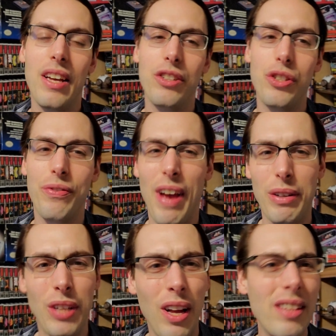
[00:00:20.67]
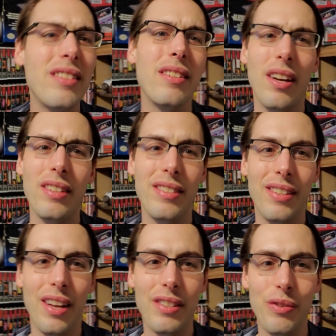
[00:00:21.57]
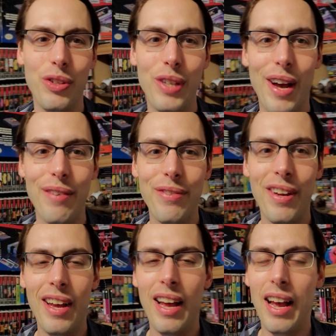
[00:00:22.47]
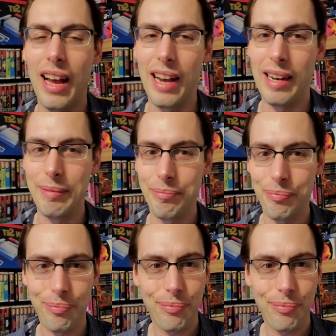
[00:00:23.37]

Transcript: Just found tons and tons and tons of stuff. Um,